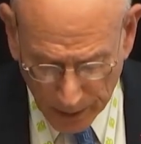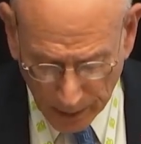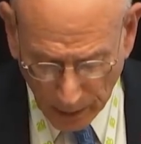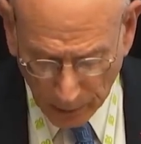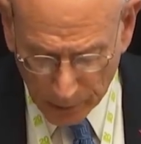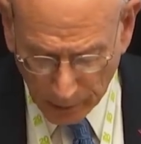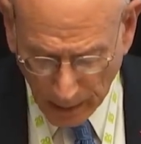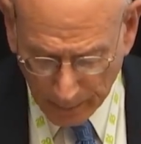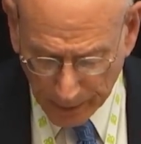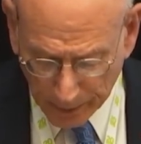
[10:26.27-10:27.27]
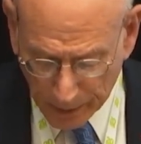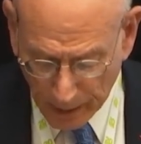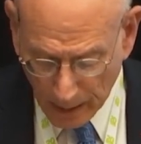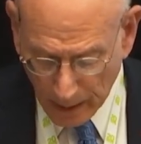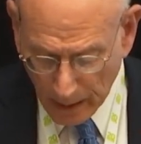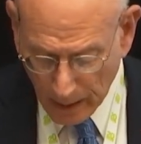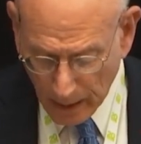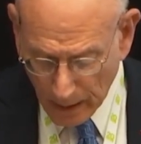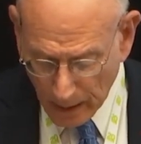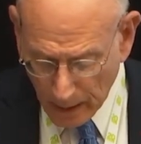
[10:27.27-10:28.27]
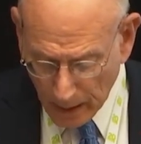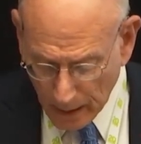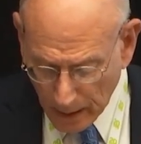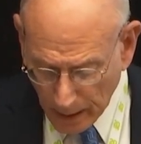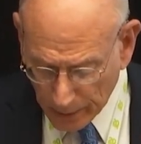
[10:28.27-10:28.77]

and cultural objects in